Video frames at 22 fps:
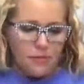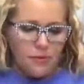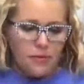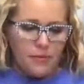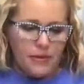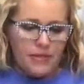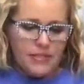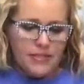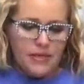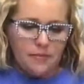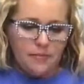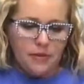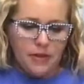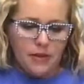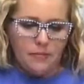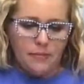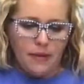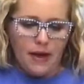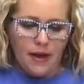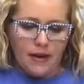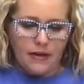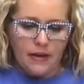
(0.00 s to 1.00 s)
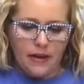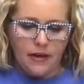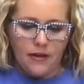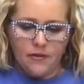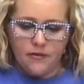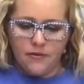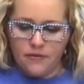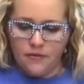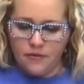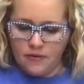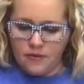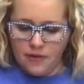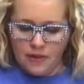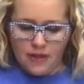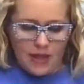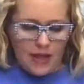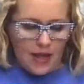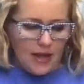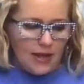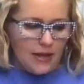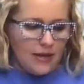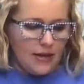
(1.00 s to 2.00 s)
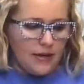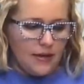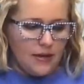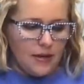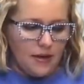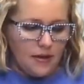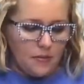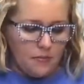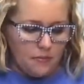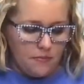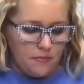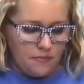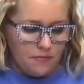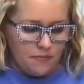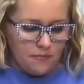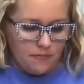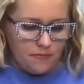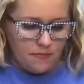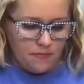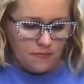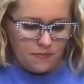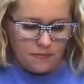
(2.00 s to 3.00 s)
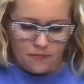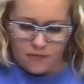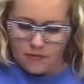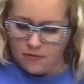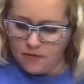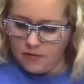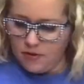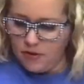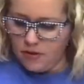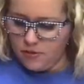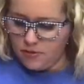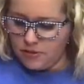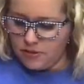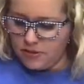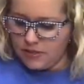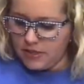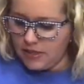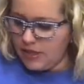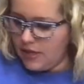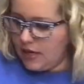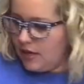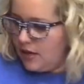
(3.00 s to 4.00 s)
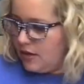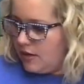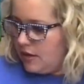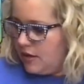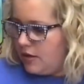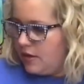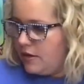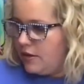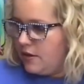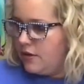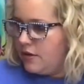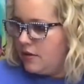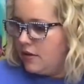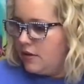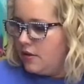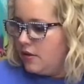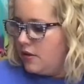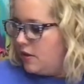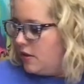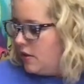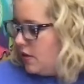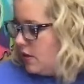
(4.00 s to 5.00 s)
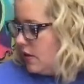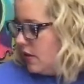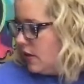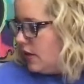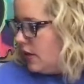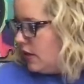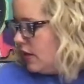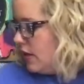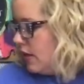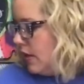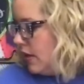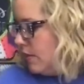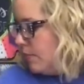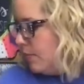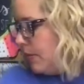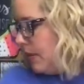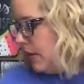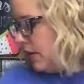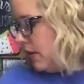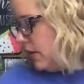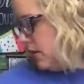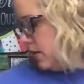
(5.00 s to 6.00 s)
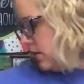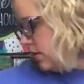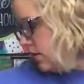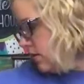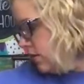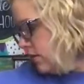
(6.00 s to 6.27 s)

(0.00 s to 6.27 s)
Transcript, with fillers: to put my template back down, line it up close as I can here. Get an ink pen.